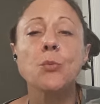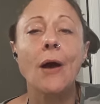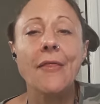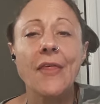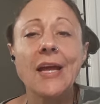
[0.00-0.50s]

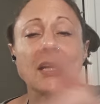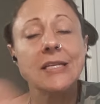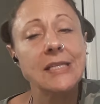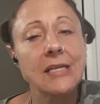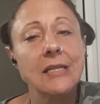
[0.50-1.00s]
why they
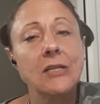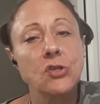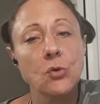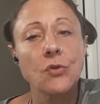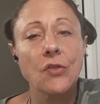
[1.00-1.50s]
did
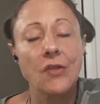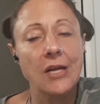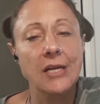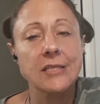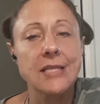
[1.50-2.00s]
do the
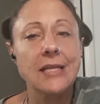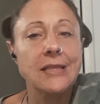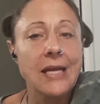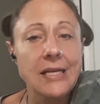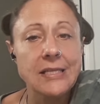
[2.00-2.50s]
things that
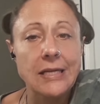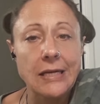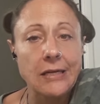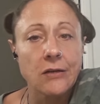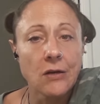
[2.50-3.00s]
they
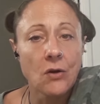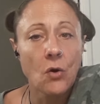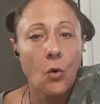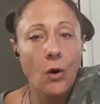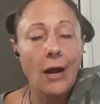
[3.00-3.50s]
did
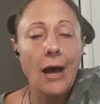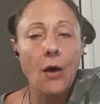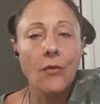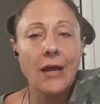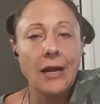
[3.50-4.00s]
or
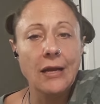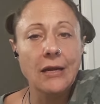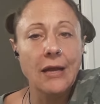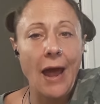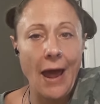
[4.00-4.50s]
how
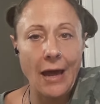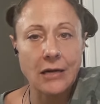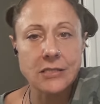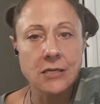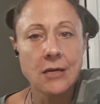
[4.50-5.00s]
they
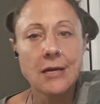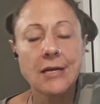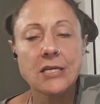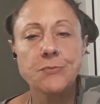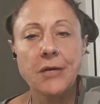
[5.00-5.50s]
act
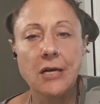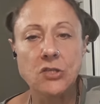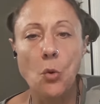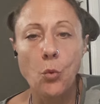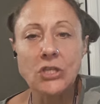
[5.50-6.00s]
is because
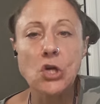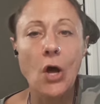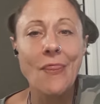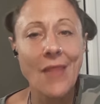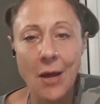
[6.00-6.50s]
of what's
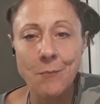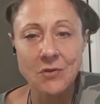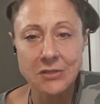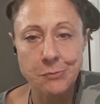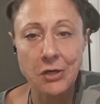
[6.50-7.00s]
on them
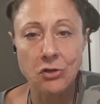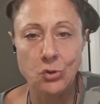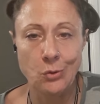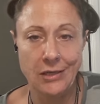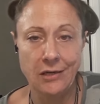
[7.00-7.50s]

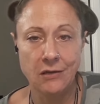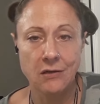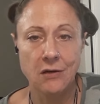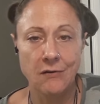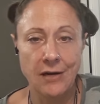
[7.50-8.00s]
spiritually,
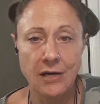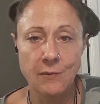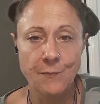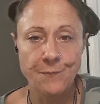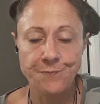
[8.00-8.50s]
all right?